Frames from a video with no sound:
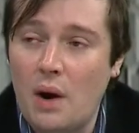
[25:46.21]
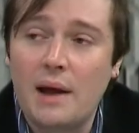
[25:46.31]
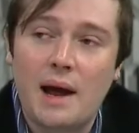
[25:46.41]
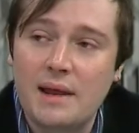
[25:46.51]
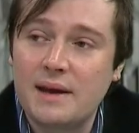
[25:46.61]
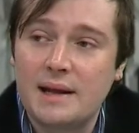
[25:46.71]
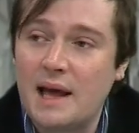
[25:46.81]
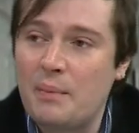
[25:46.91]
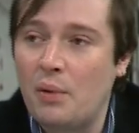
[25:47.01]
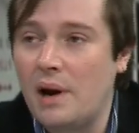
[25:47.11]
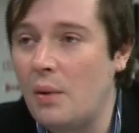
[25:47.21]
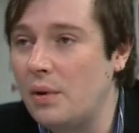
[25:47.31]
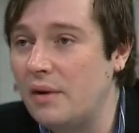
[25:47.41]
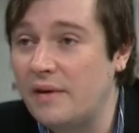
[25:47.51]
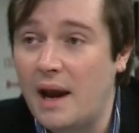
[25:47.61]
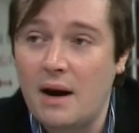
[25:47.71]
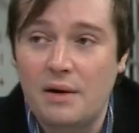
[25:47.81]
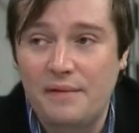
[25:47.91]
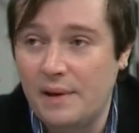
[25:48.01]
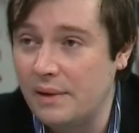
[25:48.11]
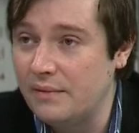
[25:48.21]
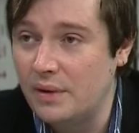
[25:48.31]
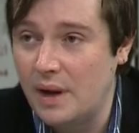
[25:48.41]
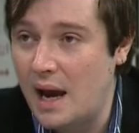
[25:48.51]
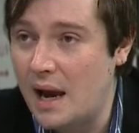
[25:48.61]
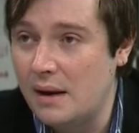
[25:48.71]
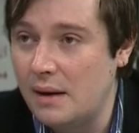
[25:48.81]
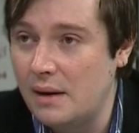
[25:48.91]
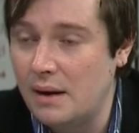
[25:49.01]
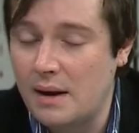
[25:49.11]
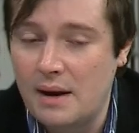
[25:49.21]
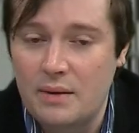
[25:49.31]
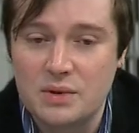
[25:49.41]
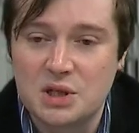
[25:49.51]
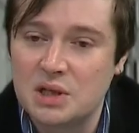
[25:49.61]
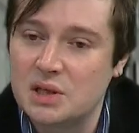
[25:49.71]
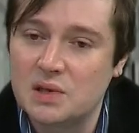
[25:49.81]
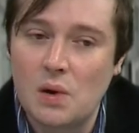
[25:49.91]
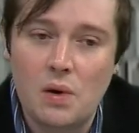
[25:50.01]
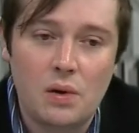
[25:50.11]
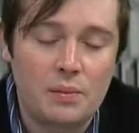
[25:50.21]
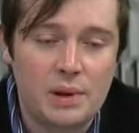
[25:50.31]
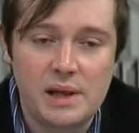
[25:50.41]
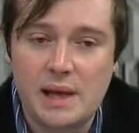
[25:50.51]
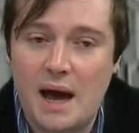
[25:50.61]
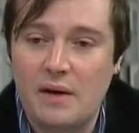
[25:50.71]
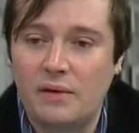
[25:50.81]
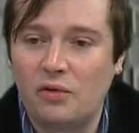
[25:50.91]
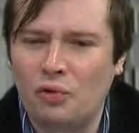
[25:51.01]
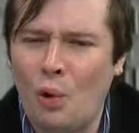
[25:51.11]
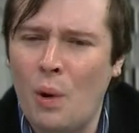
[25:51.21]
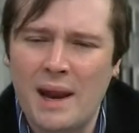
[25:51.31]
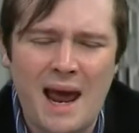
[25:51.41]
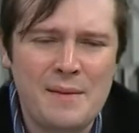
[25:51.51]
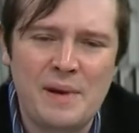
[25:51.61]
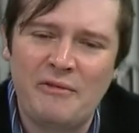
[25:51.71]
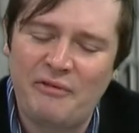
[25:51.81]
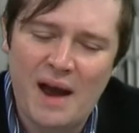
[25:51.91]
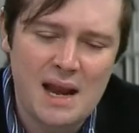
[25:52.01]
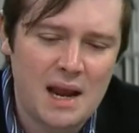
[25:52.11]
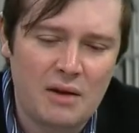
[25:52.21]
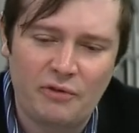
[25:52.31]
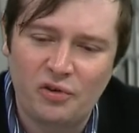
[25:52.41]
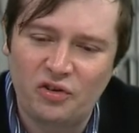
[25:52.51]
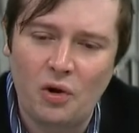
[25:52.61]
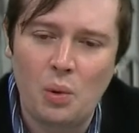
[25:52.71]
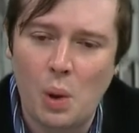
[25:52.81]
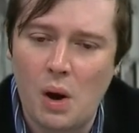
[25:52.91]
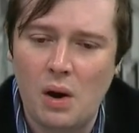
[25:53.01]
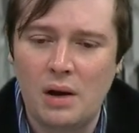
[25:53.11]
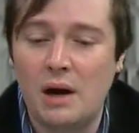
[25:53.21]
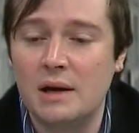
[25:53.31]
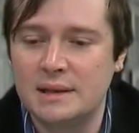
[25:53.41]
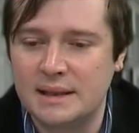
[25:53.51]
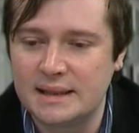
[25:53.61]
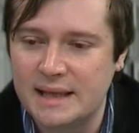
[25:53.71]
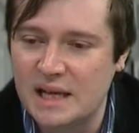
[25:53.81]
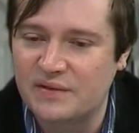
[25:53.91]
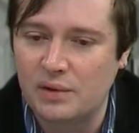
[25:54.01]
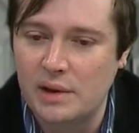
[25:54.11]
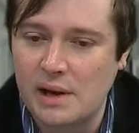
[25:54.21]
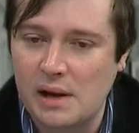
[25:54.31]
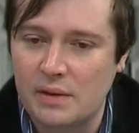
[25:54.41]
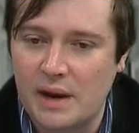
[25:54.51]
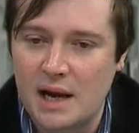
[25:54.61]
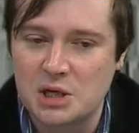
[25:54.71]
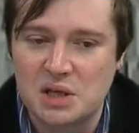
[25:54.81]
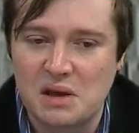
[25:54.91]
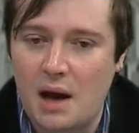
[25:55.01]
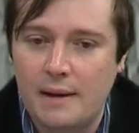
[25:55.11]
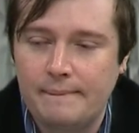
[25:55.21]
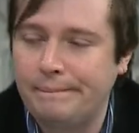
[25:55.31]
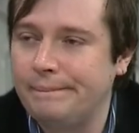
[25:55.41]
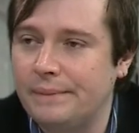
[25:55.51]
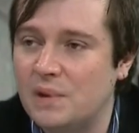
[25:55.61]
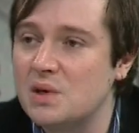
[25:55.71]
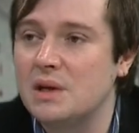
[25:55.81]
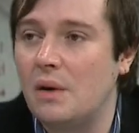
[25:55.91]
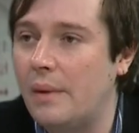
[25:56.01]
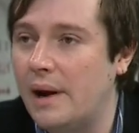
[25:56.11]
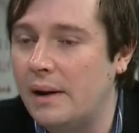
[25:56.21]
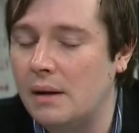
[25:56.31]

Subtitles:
I think at that point I wouldn't have cared if I lived or died. I was just so completely out of control. And I'd been fighting it for so long unsuccessfully that I just thought, there's no way.